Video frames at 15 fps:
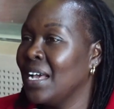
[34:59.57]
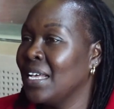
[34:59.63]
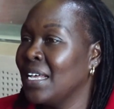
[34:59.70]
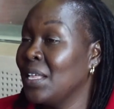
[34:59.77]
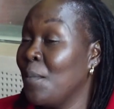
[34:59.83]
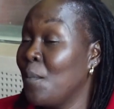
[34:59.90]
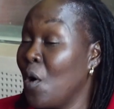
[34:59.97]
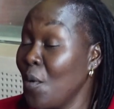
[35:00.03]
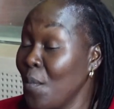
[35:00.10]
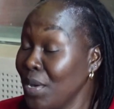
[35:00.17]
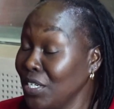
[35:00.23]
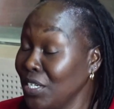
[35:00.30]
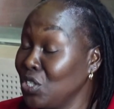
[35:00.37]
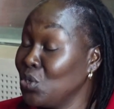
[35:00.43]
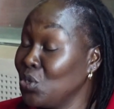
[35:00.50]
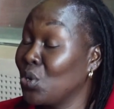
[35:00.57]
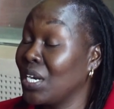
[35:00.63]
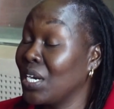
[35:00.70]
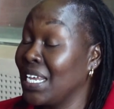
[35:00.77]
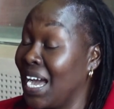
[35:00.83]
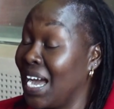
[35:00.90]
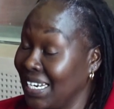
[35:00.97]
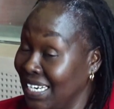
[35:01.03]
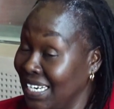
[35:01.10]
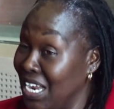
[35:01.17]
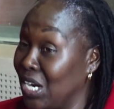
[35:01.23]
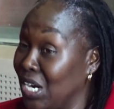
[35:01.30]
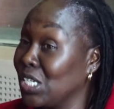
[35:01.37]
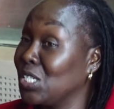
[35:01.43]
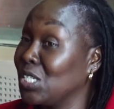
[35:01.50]
the moment you react
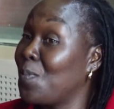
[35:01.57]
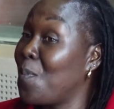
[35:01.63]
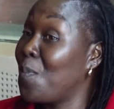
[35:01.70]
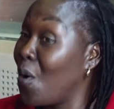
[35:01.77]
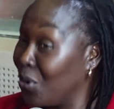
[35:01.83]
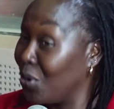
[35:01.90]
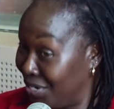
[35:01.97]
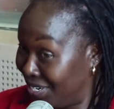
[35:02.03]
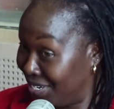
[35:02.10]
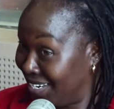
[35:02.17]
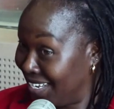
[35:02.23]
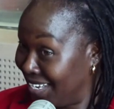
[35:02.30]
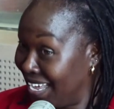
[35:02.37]
and respond